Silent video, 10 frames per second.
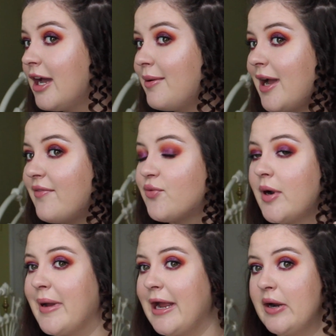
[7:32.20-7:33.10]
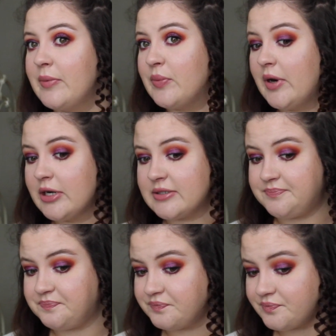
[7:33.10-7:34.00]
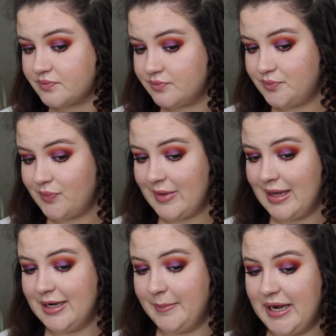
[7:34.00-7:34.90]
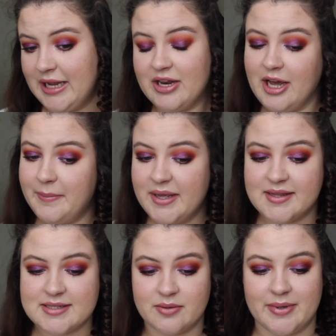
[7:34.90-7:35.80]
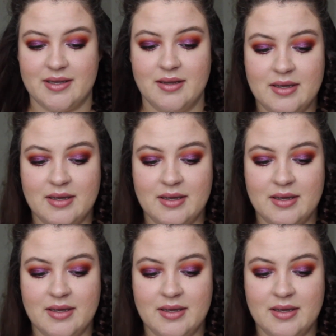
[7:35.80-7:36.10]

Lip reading: I might have to wear my hair up to work, depending on how big this will be.